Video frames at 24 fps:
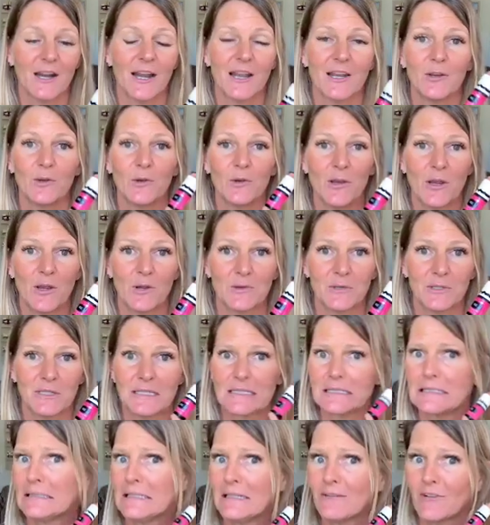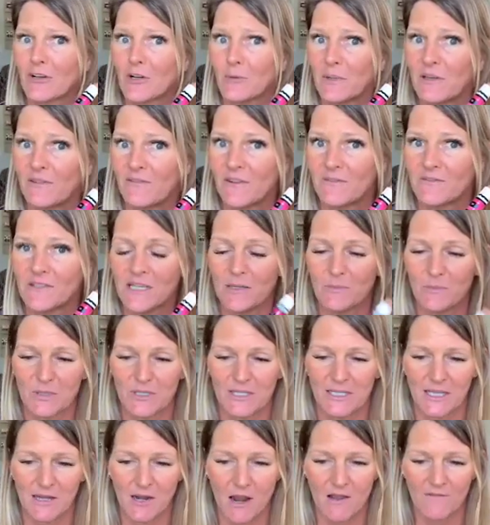and who knows if it'll be
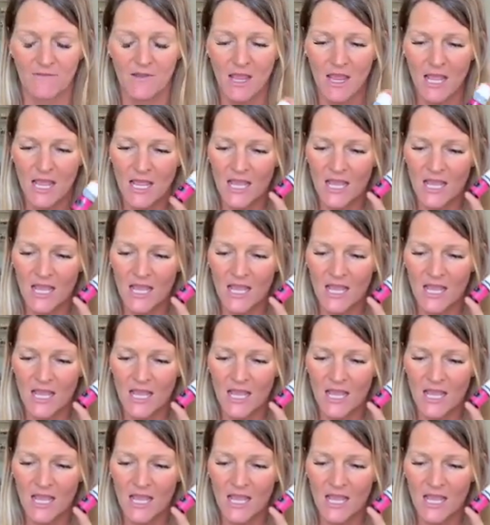15% off.